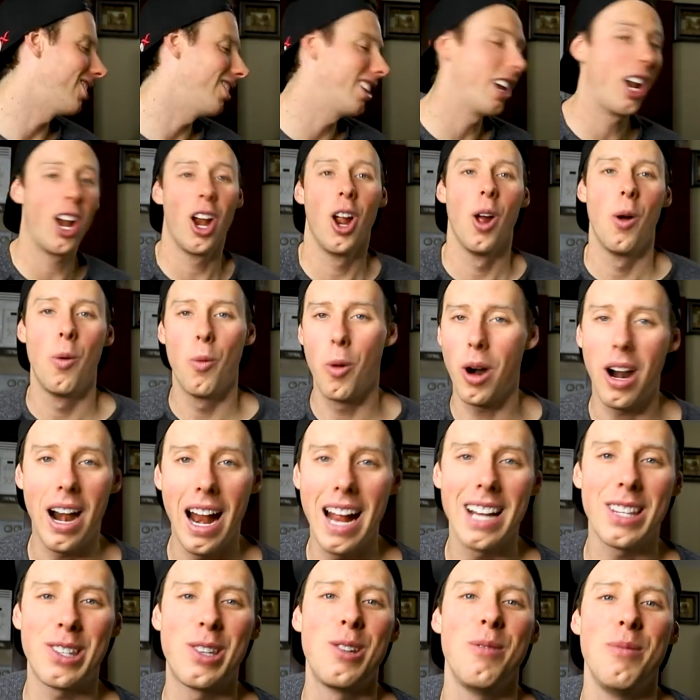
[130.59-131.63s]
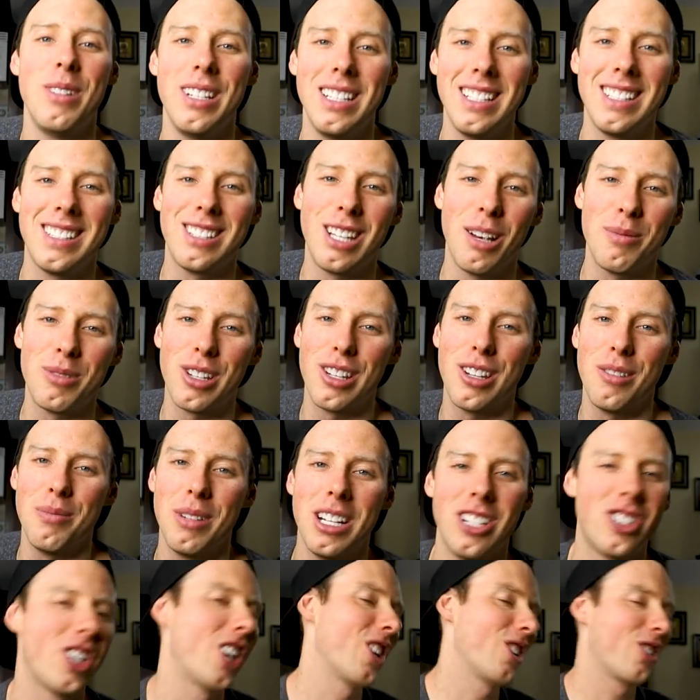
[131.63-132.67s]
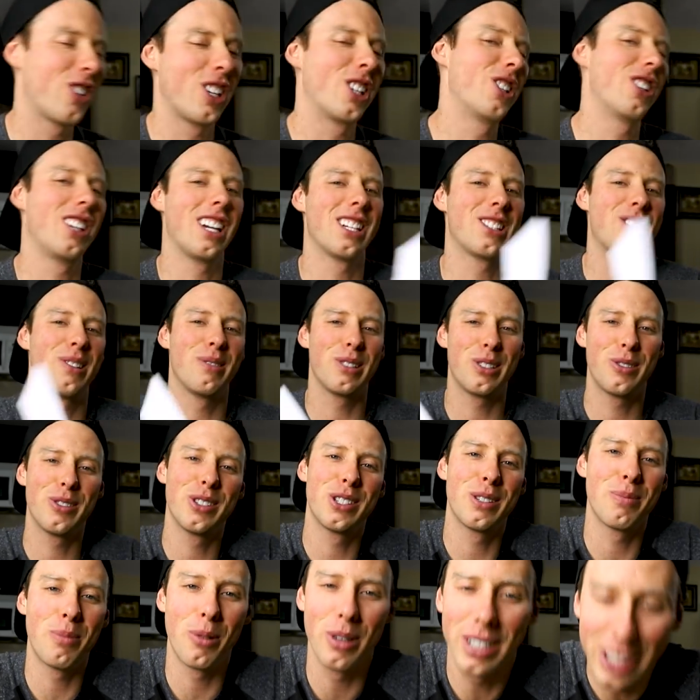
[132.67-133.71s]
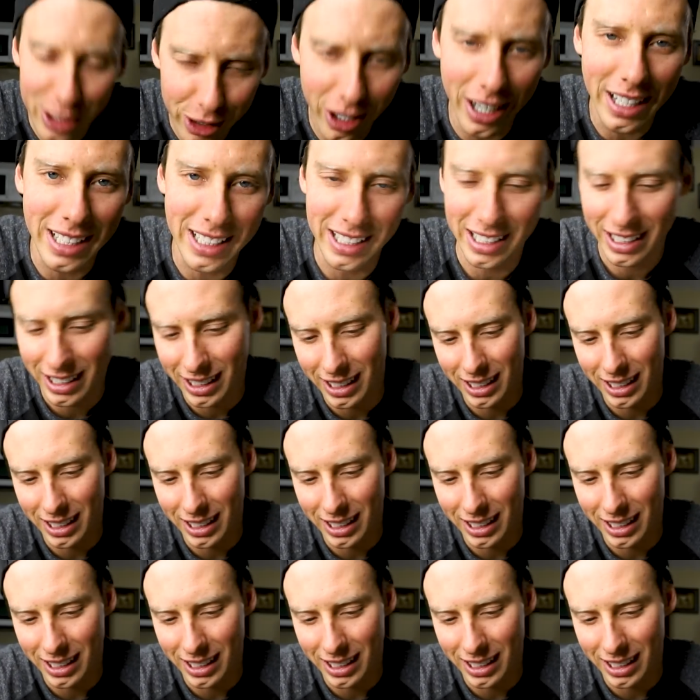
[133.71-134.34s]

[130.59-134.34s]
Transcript: it earlier. We're at 2 million subs on the main channel. Thank you guys so much for the support, it's crazy.